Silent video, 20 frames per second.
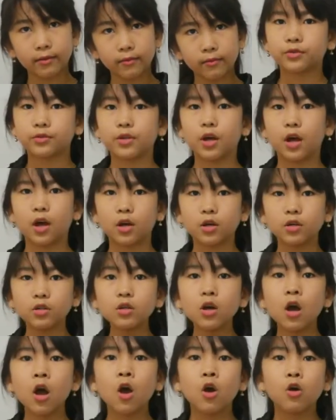
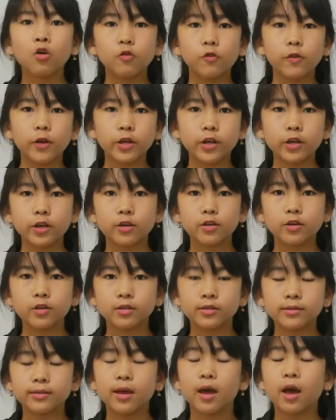So, we
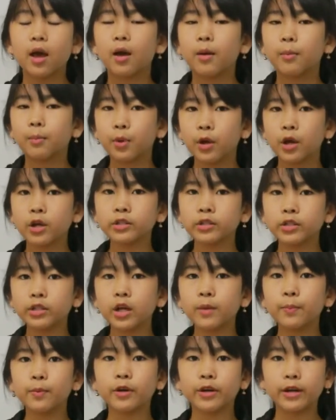use
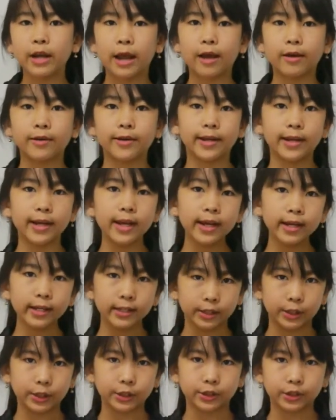personal pronoun in
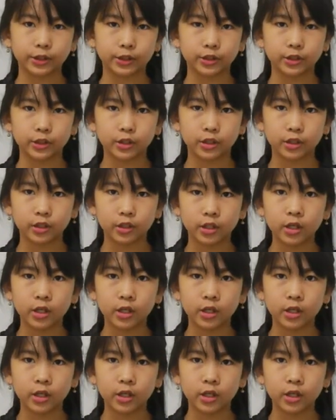English.